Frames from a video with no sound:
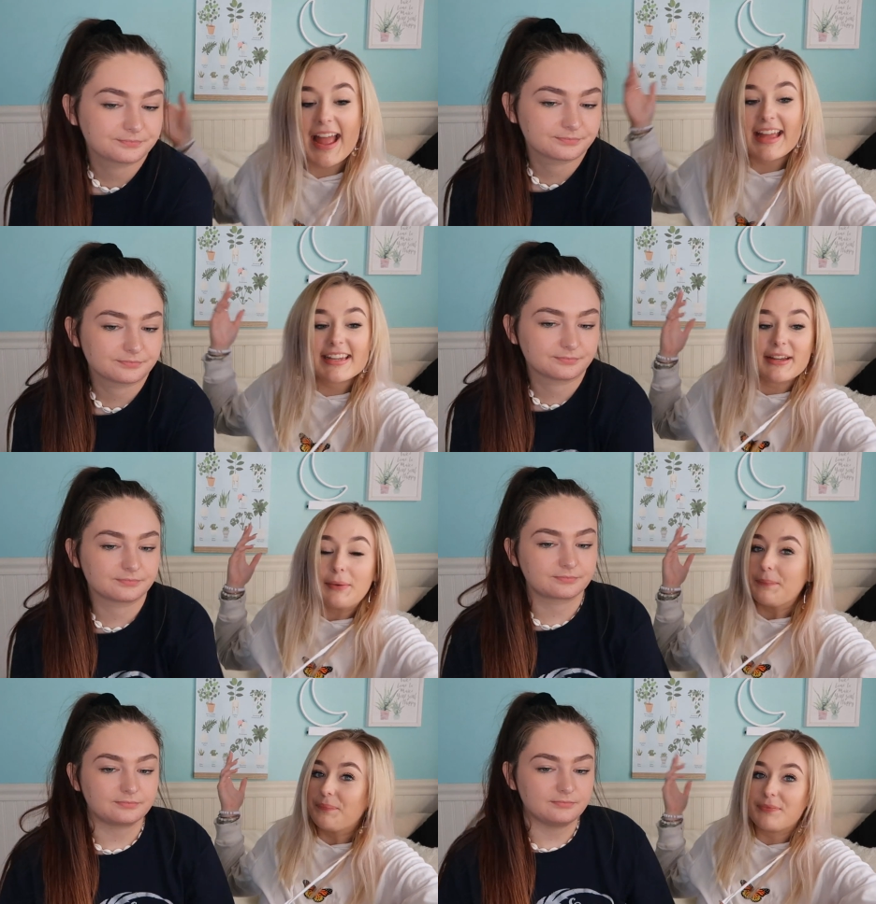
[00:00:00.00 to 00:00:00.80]
Speaker 1: and
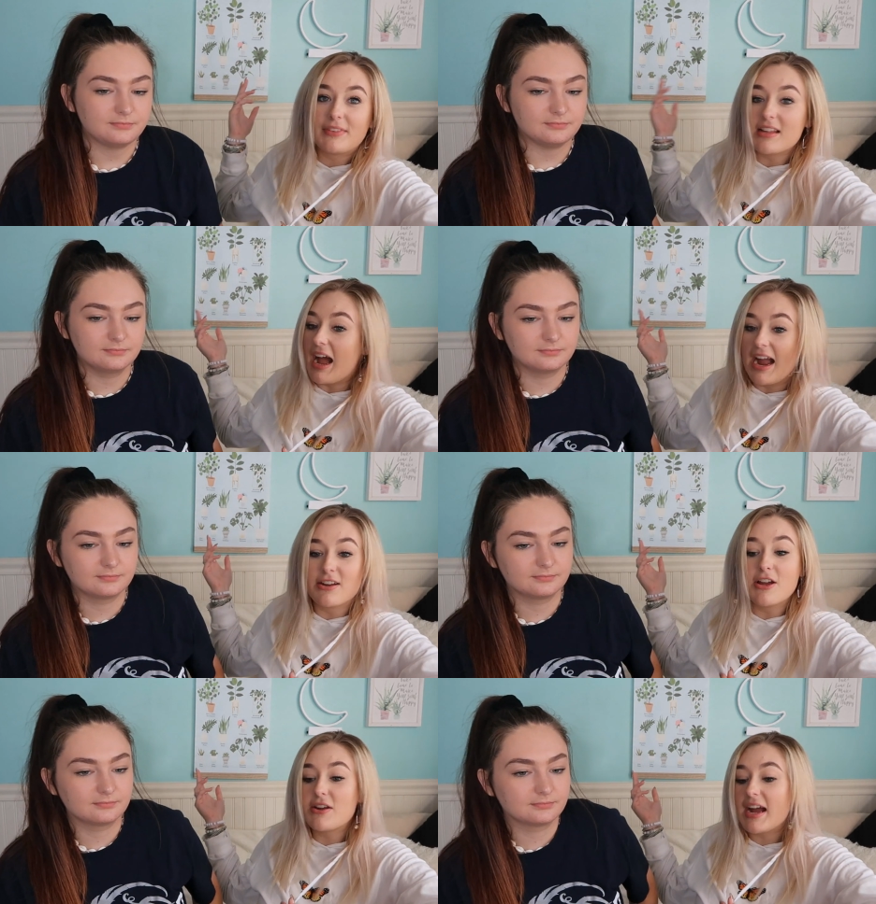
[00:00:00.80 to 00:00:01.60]
I
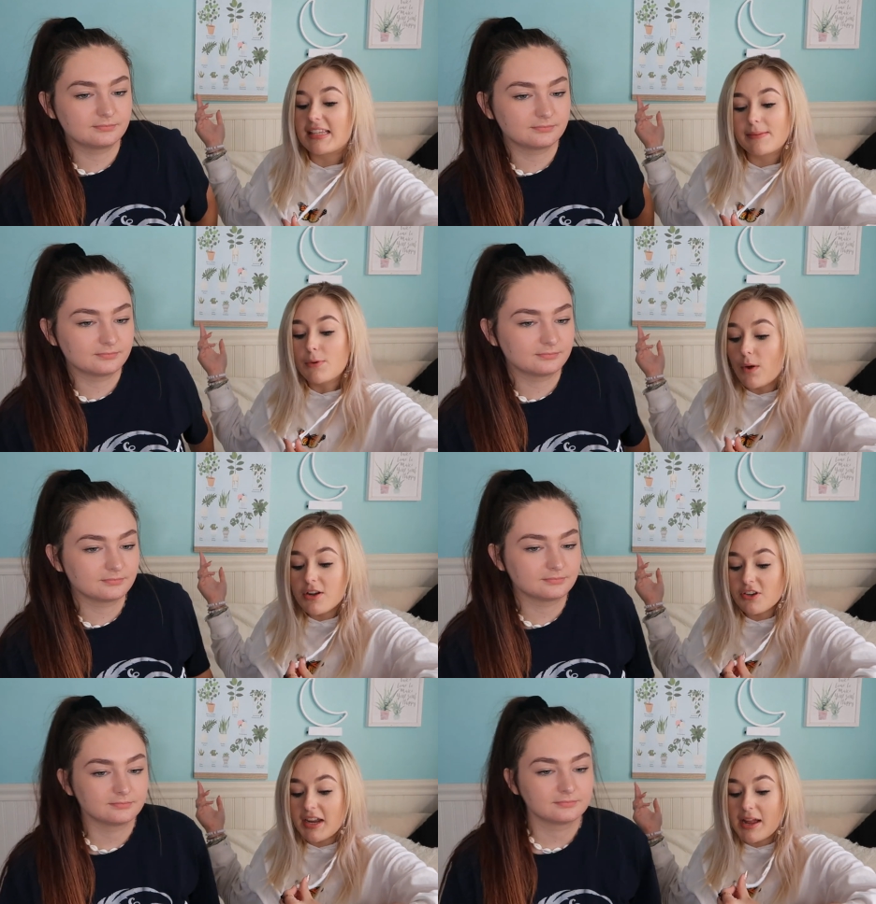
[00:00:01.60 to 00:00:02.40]
know you guys have been
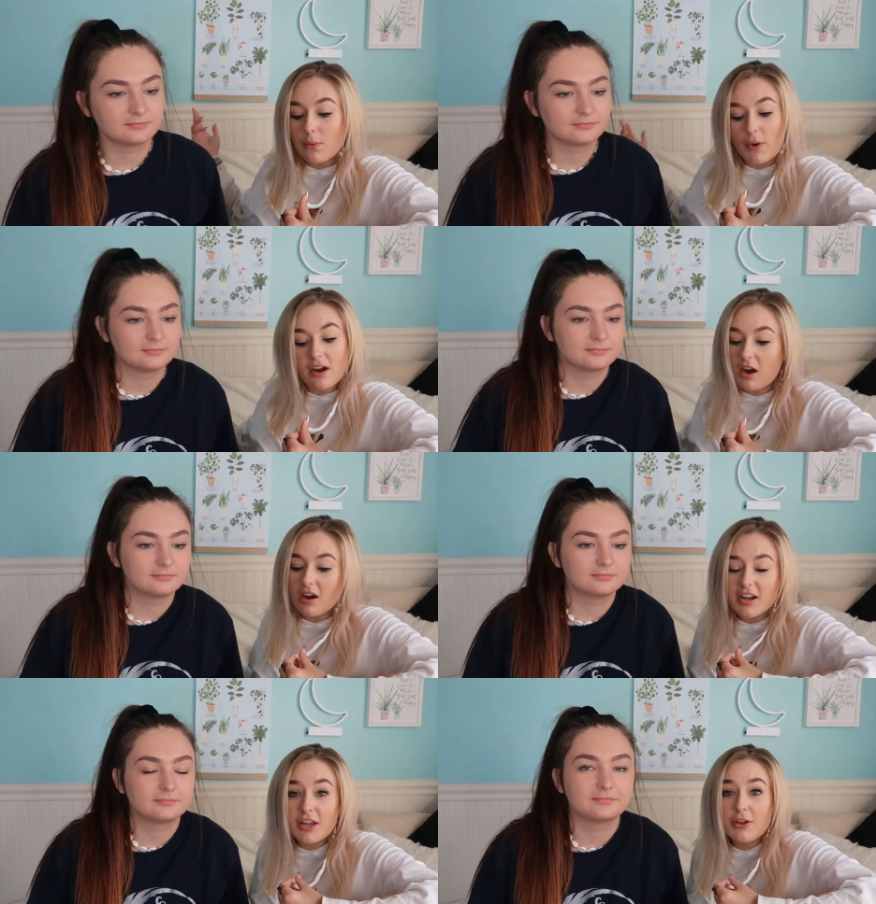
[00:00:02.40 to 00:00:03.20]
wondering, where
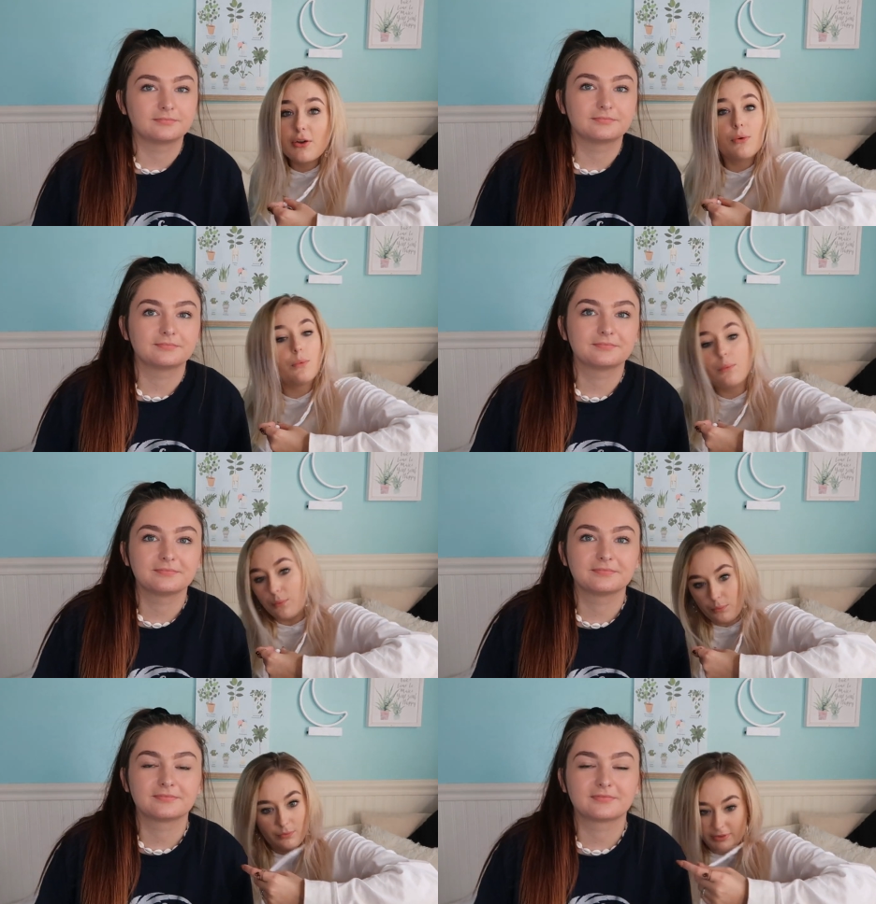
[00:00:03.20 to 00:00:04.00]
are you?
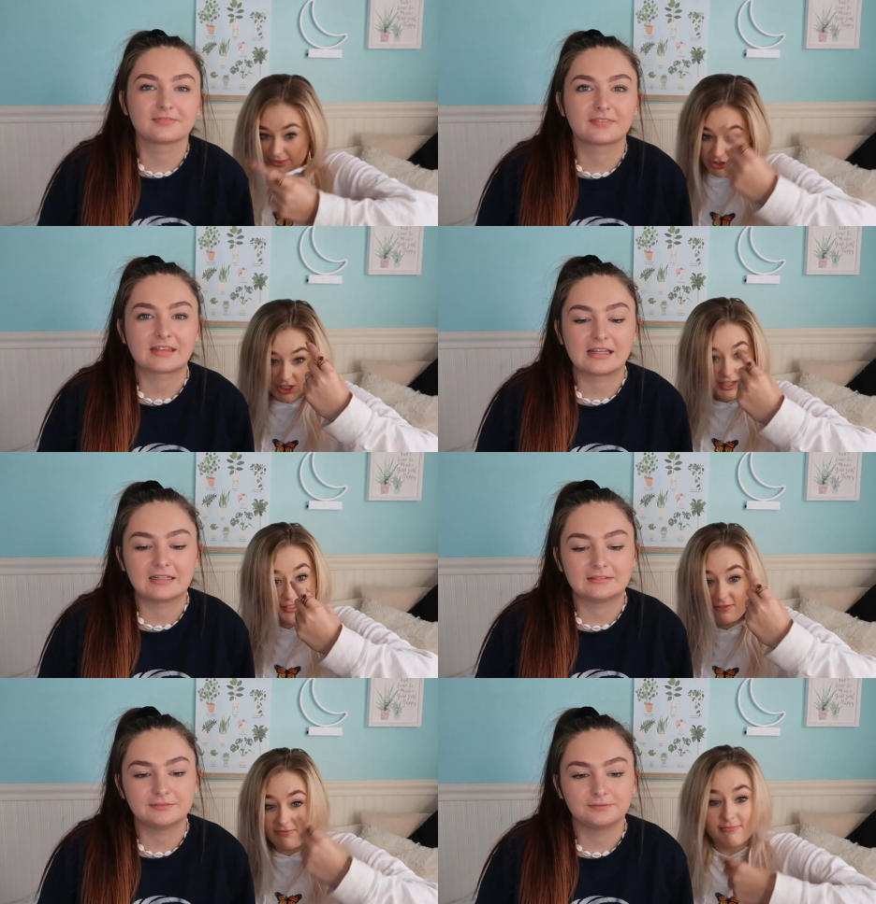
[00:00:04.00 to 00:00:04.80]

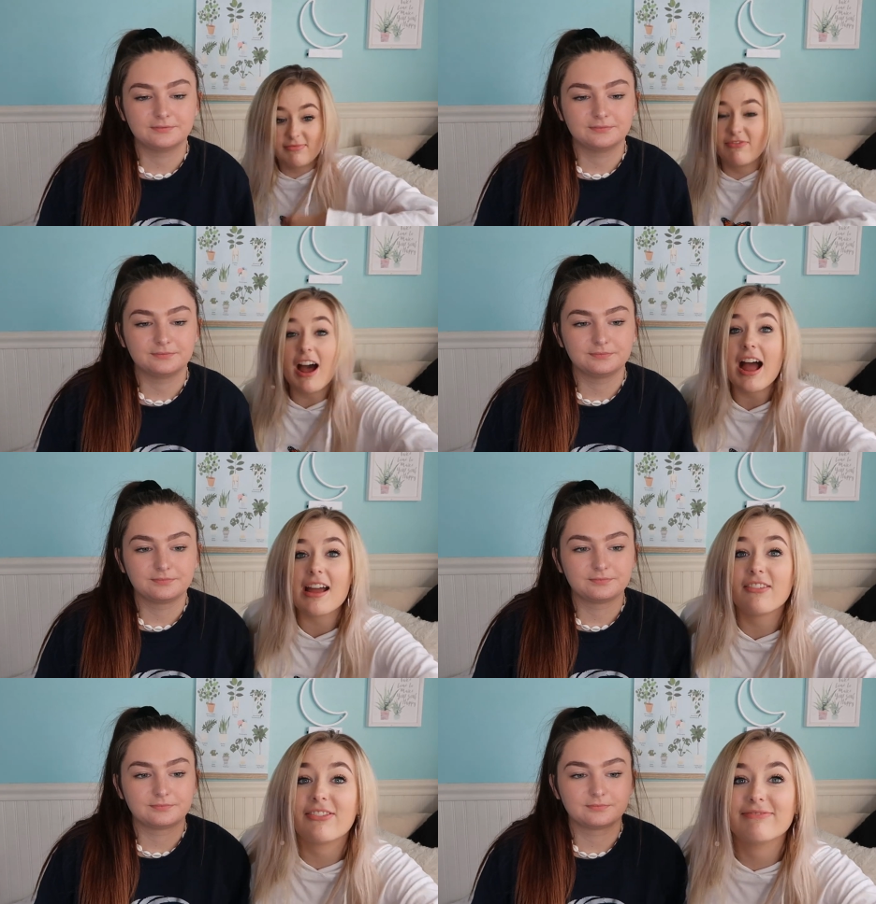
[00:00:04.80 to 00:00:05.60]
Chicken
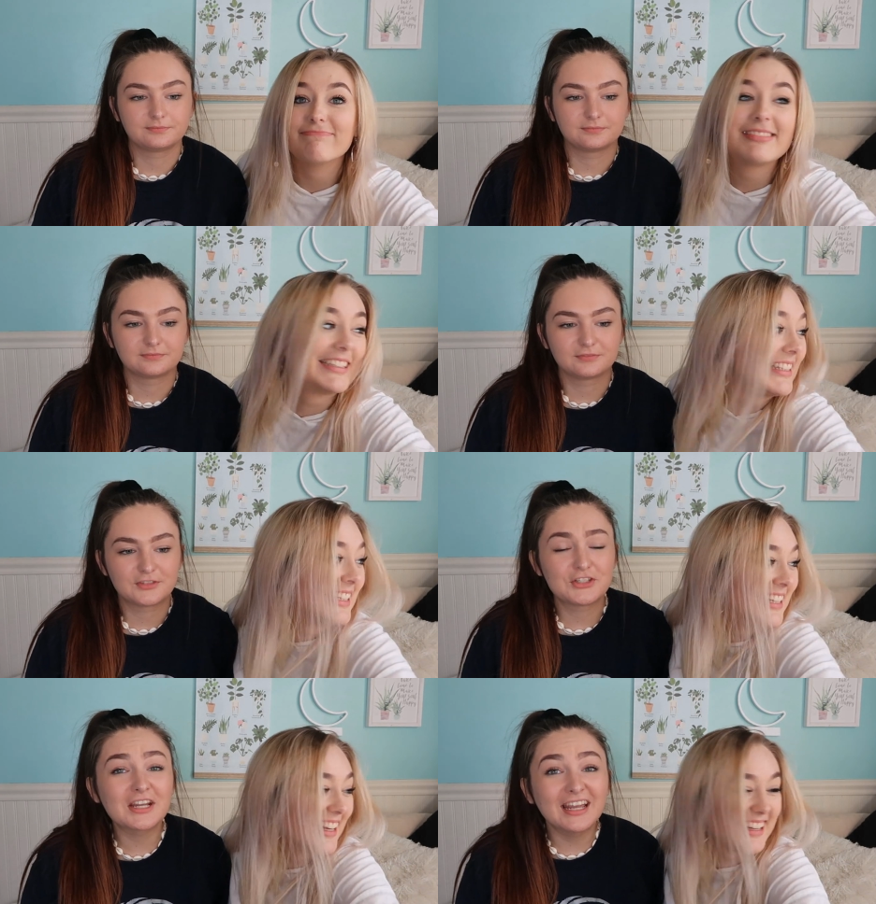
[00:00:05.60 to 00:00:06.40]
Five,
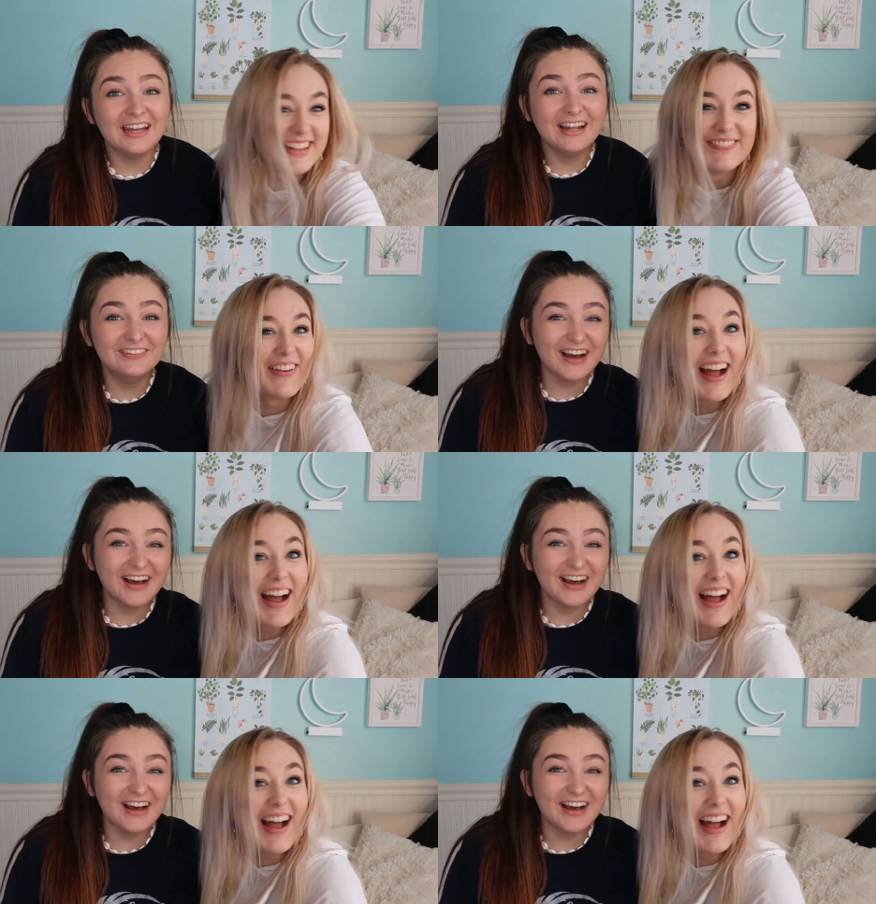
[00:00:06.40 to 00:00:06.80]
Chicken